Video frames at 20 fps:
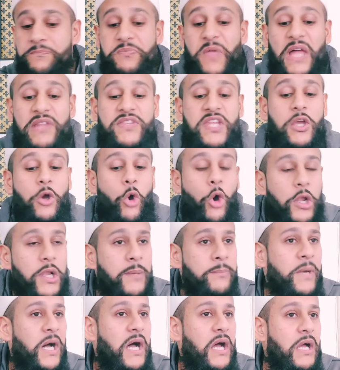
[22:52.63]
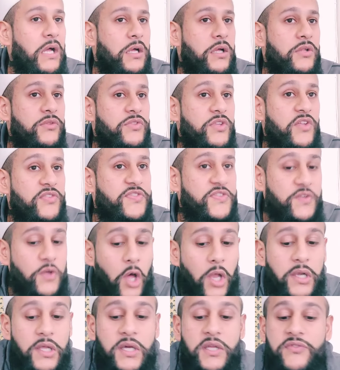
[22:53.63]
That the ulama, the
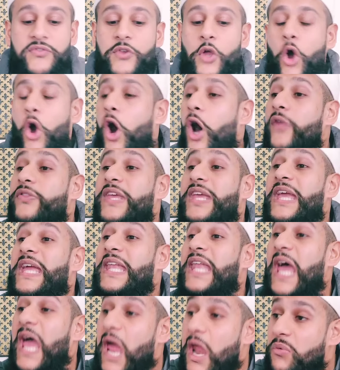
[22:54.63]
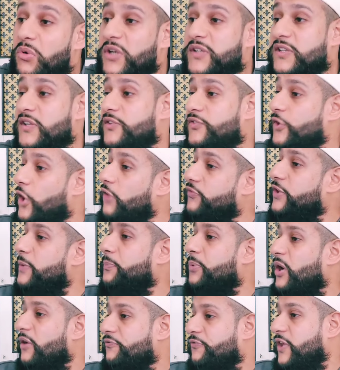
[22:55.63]
scholars, are the inheritors of the
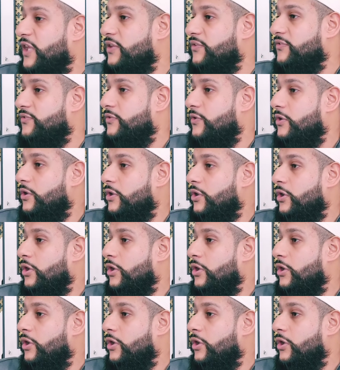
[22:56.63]
prophets.